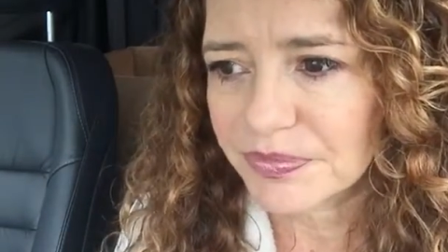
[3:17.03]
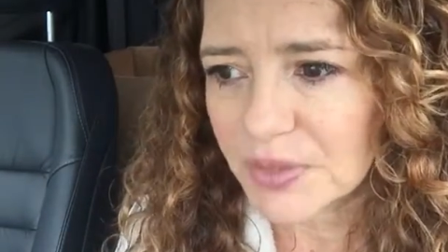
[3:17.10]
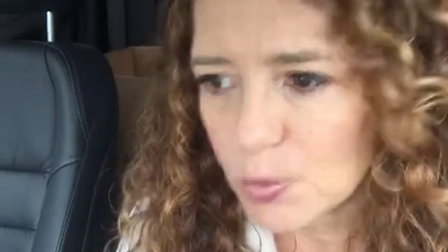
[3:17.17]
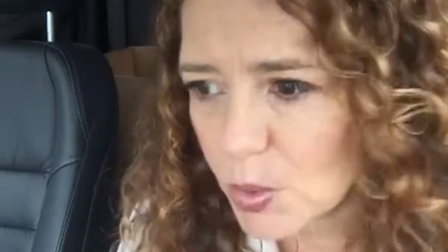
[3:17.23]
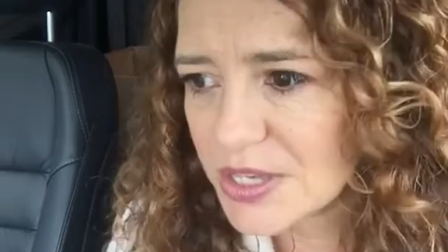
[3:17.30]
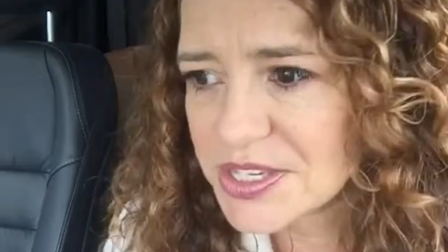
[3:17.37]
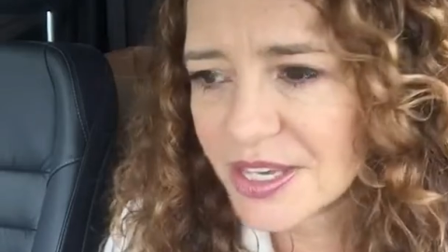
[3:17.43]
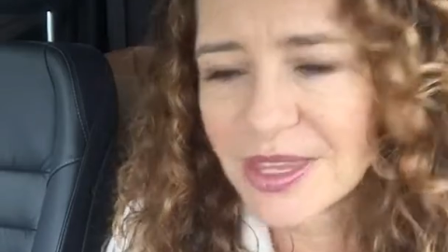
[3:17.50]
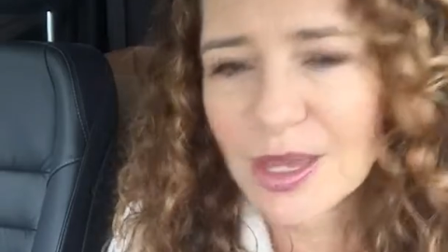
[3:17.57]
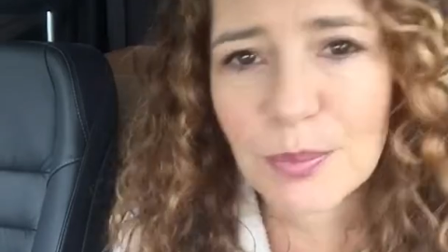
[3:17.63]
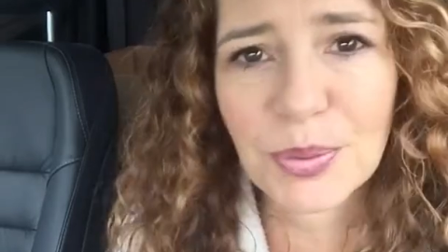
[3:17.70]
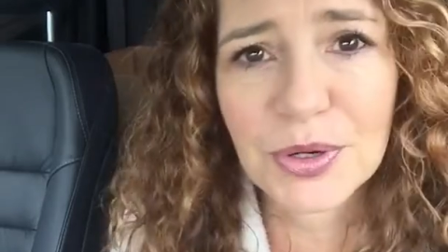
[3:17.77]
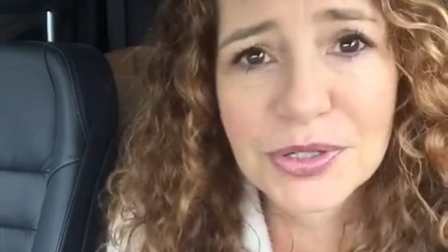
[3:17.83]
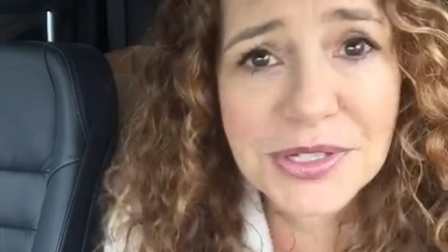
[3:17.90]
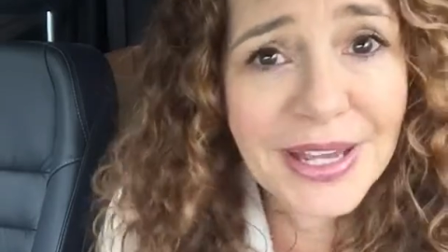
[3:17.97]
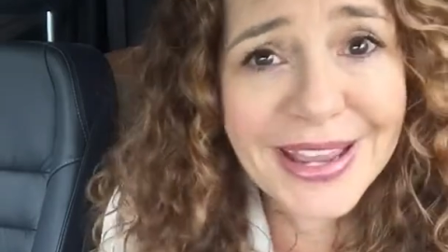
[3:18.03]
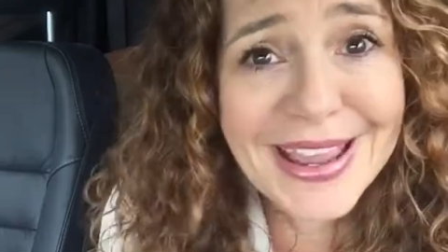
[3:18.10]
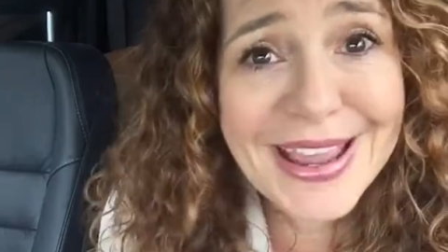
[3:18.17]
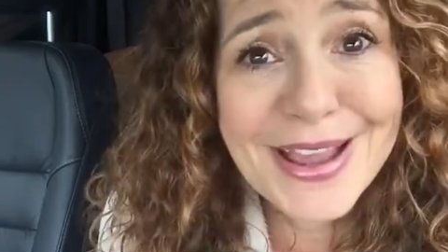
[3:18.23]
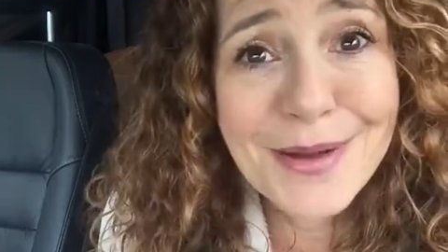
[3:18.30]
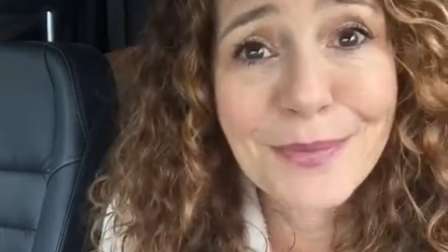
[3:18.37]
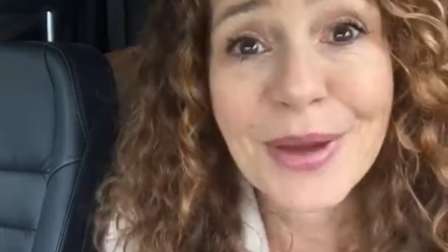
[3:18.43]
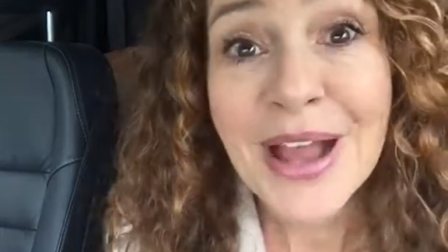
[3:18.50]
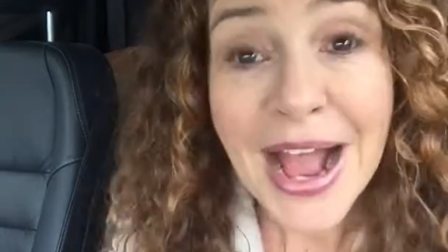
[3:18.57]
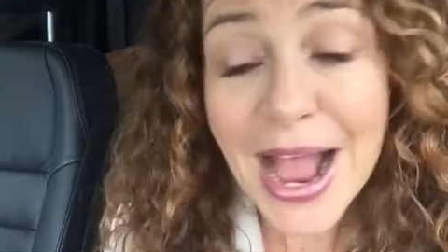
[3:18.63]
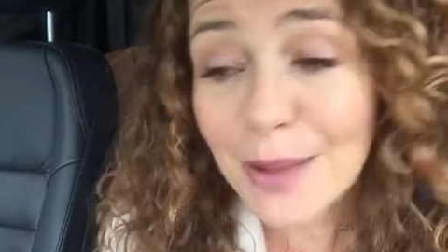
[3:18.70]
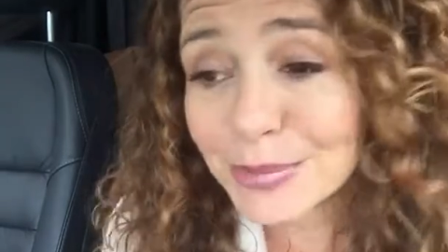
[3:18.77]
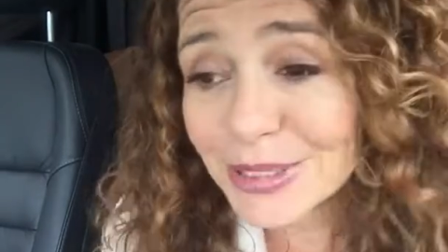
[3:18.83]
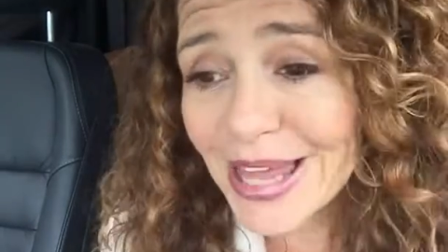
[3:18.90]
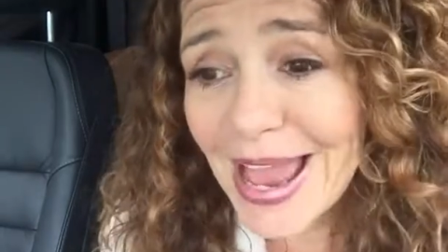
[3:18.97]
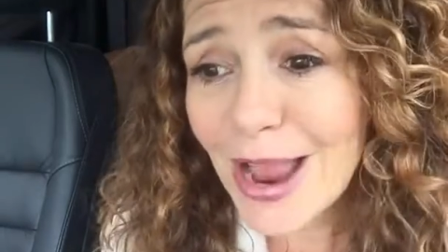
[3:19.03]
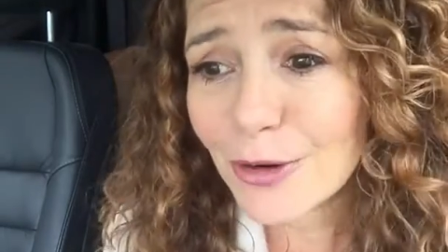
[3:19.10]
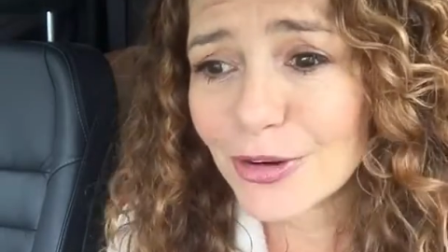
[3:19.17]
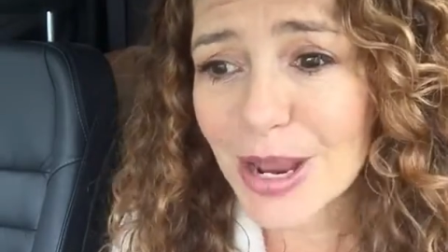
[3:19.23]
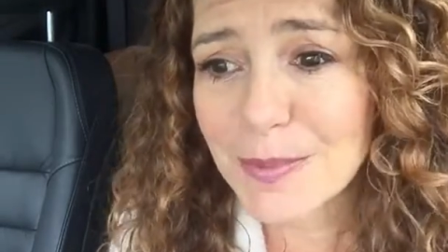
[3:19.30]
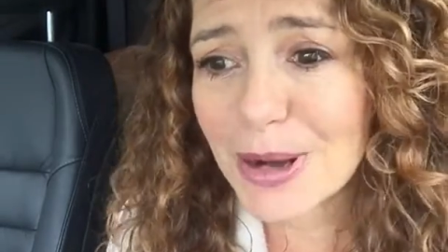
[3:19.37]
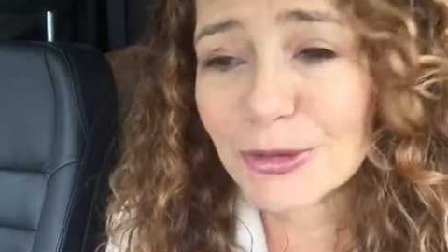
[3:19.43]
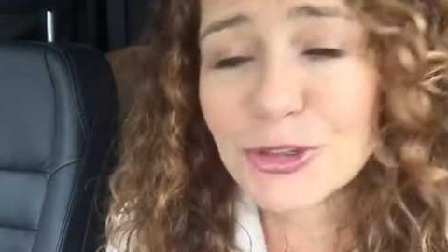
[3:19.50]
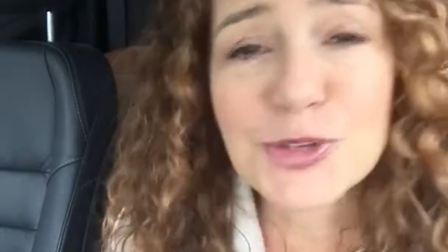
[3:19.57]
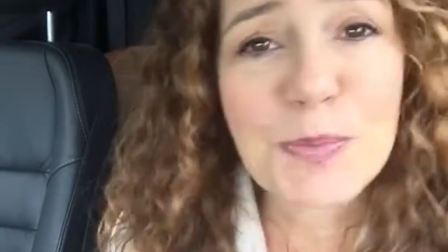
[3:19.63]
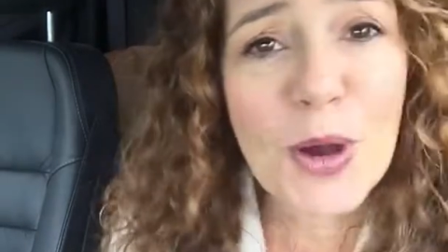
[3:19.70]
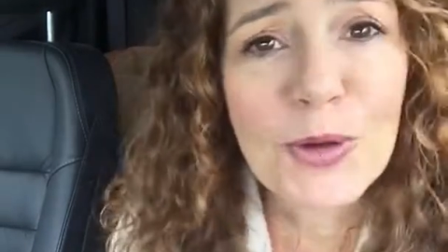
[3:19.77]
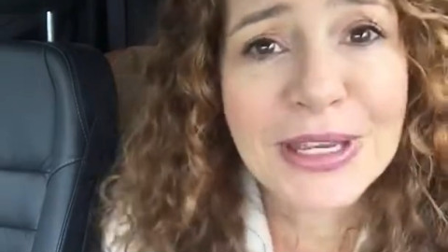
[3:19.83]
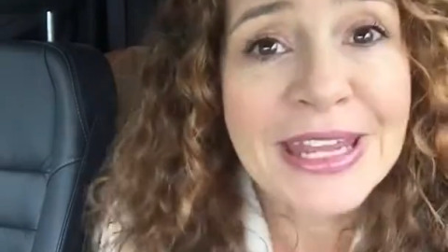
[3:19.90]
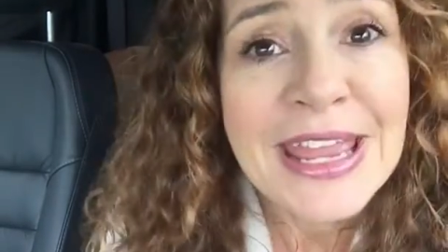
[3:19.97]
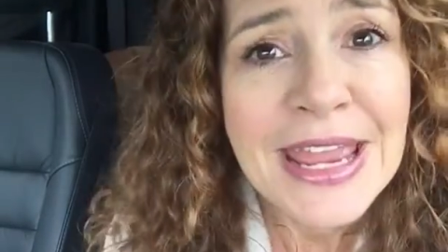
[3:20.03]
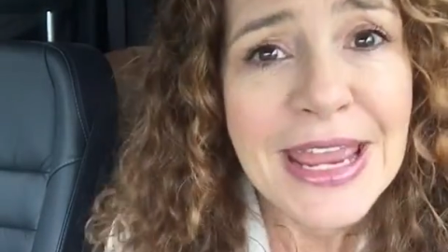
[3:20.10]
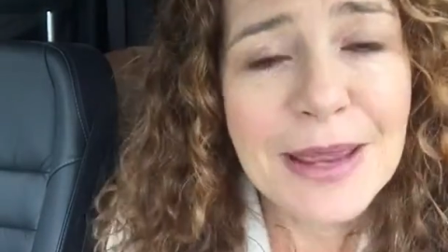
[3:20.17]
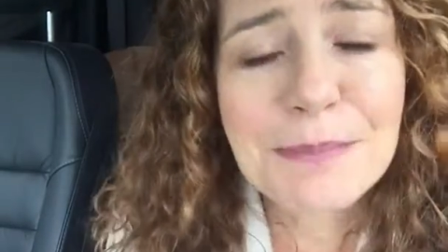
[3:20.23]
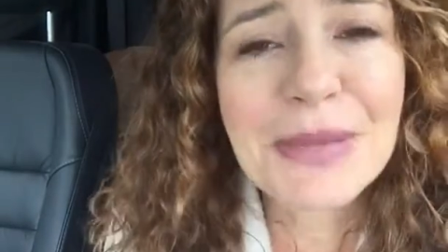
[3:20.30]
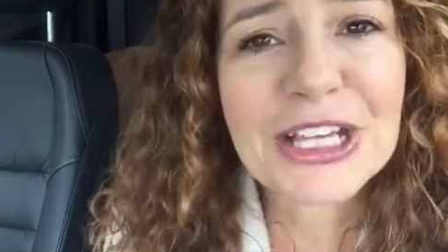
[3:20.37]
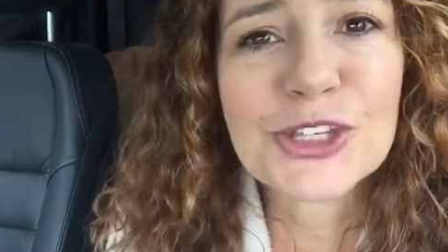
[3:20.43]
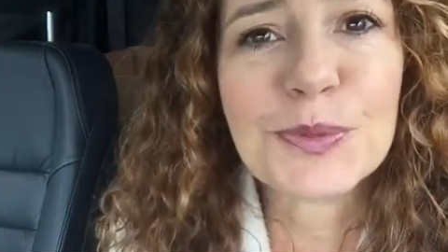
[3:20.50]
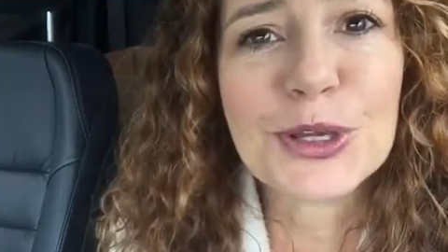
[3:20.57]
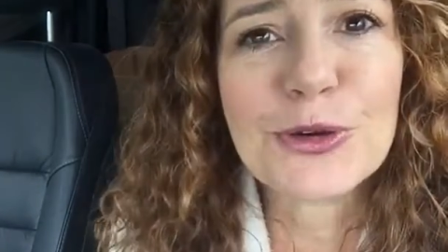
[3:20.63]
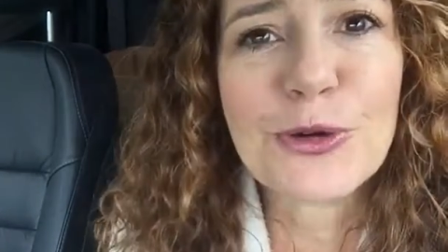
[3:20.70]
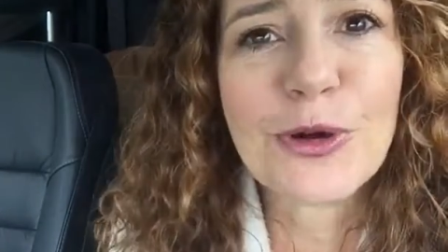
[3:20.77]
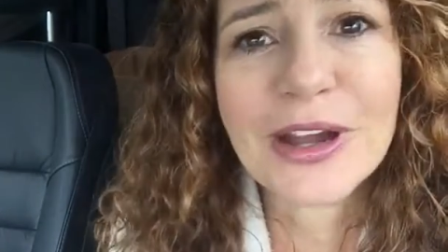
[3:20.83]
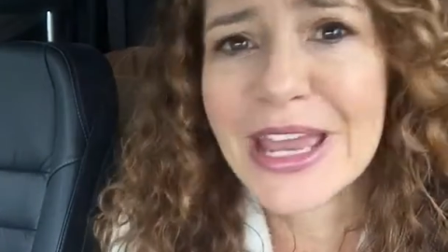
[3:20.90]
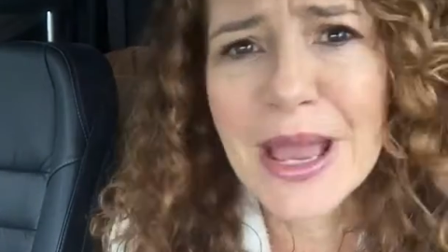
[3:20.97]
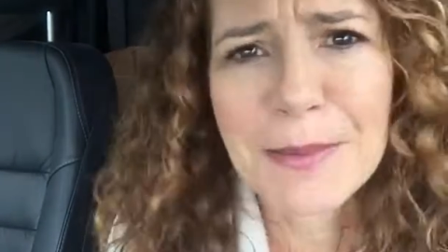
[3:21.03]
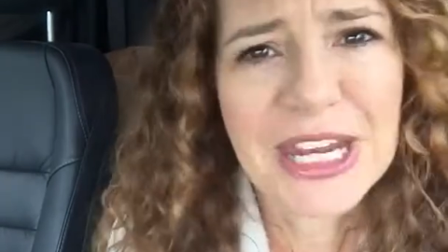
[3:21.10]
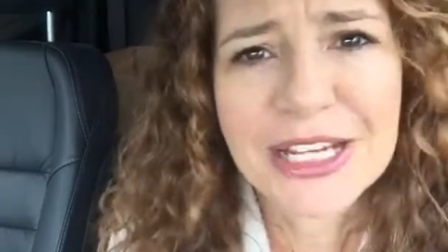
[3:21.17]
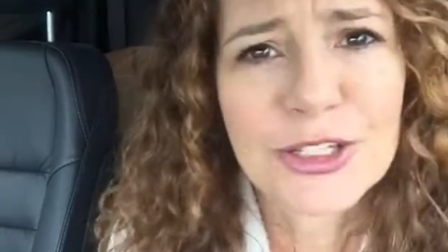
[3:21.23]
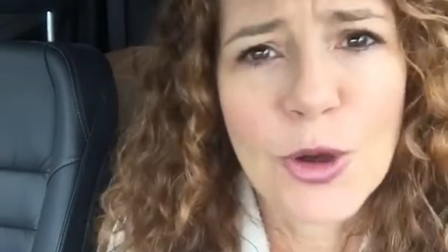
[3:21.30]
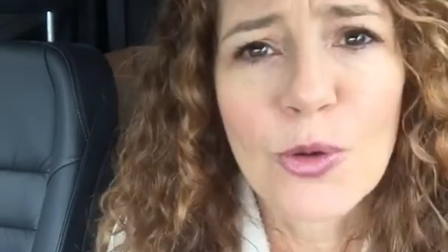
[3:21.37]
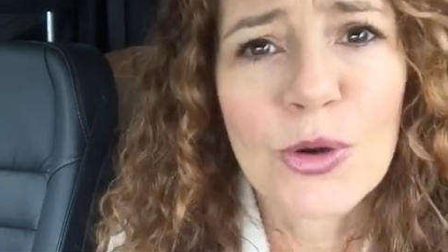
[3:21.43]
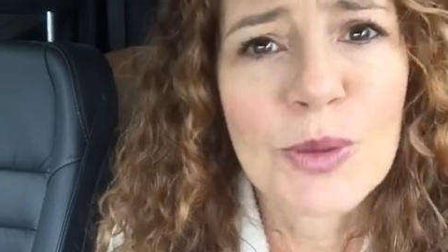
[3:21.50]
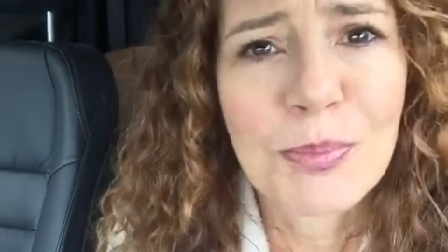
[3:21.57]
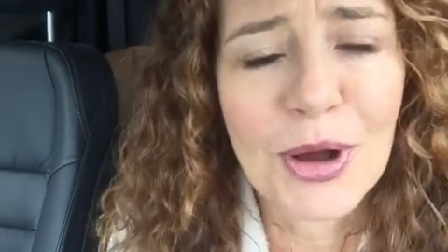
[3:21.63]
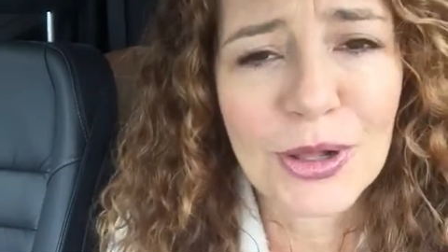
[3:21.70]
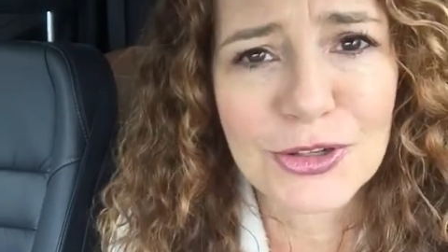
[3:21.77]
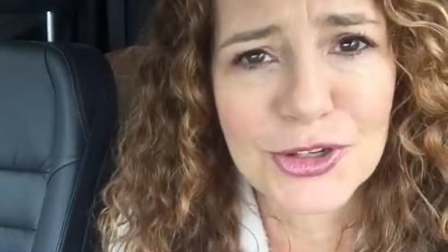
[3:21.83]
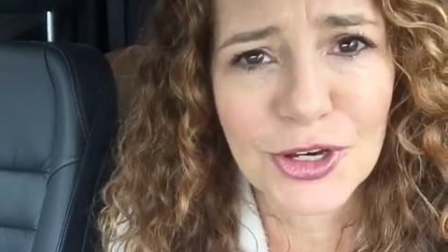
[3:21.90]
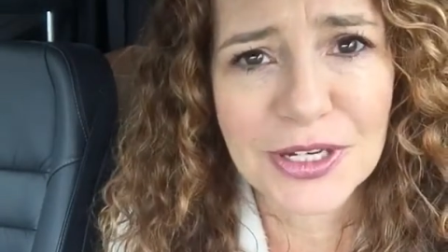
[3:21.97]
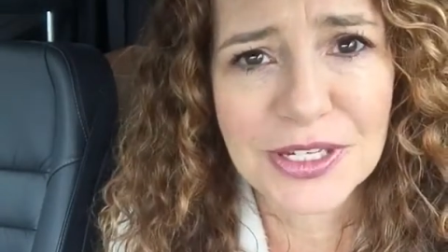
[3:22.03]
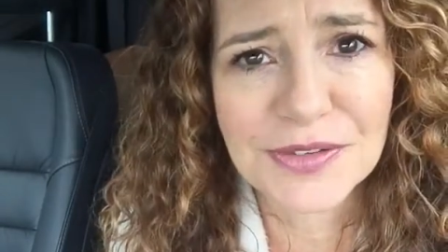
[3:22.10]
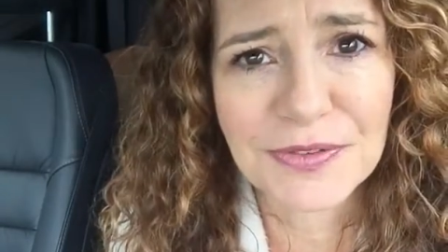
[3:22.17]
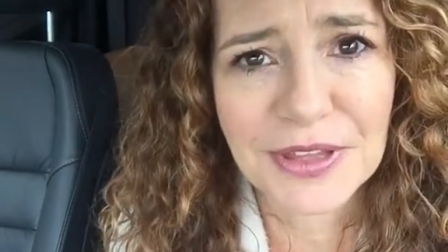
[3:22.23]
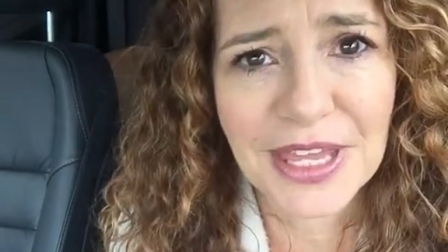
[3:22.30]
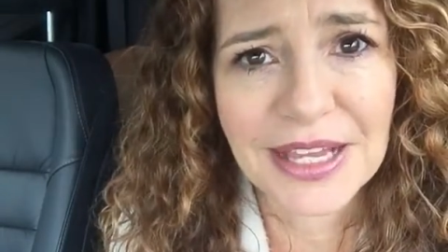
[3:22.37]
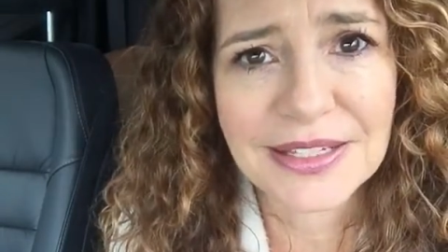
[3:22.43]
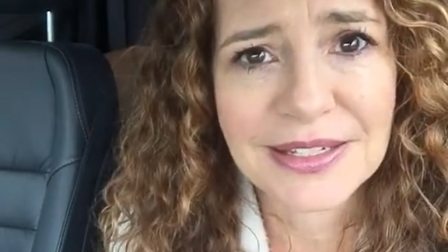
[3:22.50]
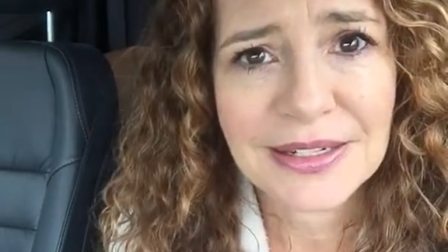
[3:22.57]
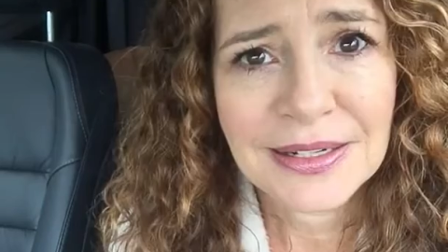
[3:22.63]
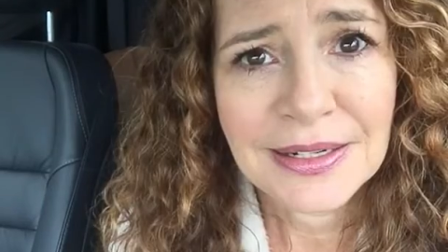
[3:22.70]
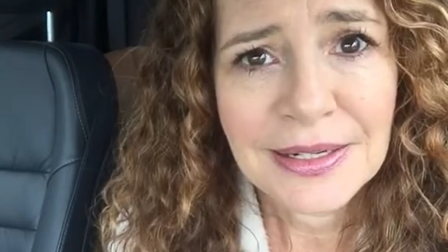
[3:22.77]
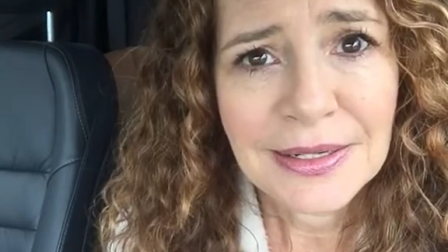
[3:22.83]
Was I that person? I am. I'm loud. I'm outspoken. It makes me who I am, and I don't apologize for that.